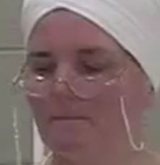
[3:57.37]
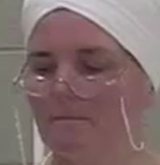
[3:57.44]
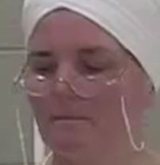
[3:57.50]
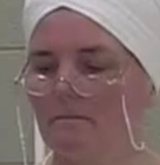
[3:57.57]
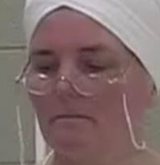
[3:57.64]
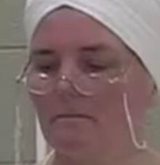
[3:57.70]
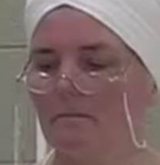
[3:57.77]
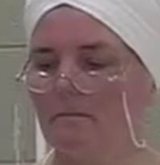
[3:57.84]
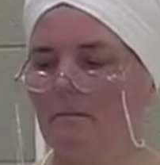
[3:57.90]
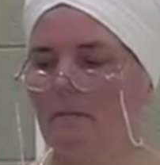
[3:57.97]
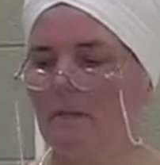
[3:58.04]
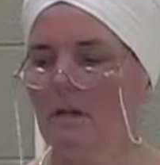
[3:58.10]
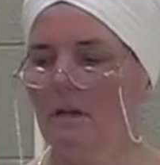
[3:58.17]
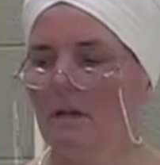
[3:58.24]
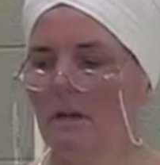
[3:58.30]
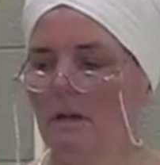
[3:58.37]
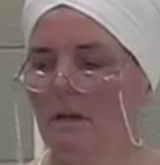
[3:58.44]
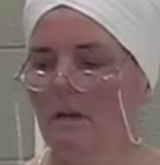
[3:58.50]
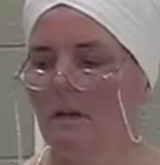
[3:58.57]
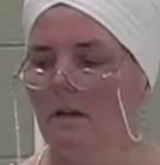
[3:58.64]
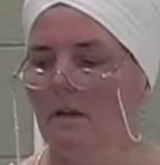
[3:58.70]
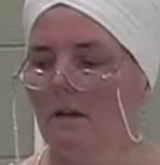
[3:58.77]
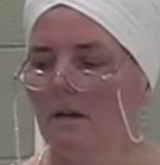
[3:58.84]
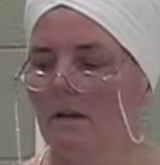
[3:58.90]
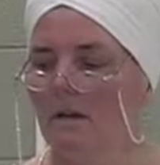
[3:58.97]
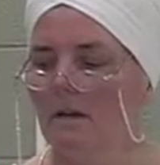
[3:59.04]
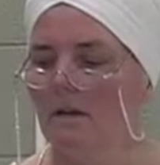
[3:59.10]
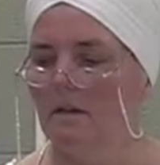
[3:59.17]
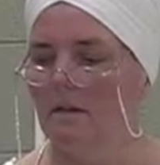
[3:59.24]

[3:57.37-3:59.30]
[no speech]